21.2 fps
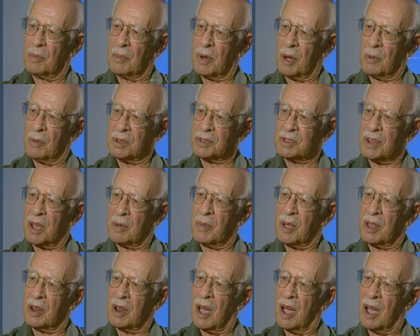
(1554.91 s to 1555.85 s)
by which I
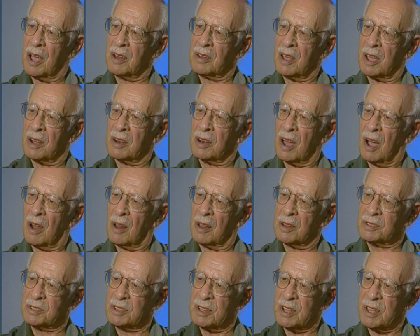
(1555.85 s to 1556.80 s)
mean high
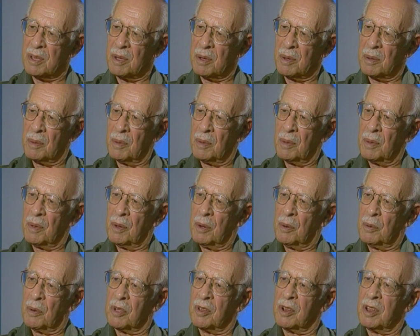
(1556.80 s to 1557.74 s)
technology
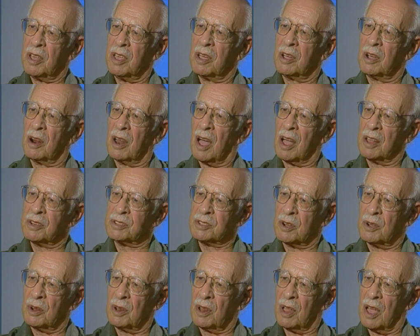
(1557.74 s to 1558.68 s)
with an
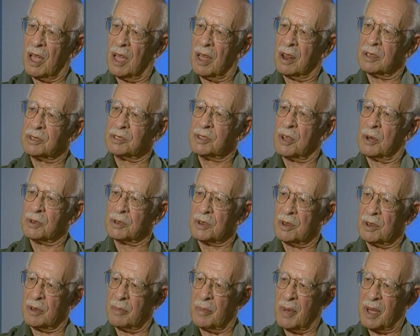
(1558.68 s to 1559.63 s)
ecological and a
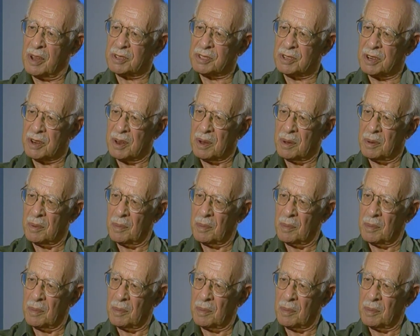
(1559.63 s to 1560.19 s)
social dimension.